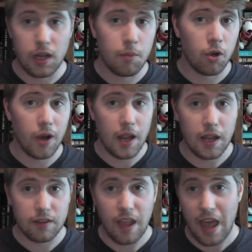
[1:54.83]

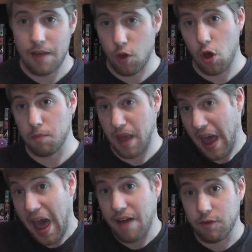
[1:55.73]
MRAs have, on
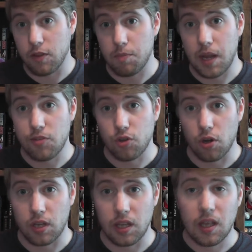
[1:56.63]
behalf of the
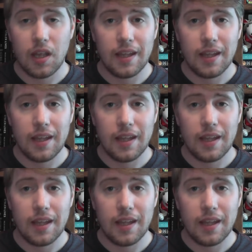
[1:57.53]
patriarchy,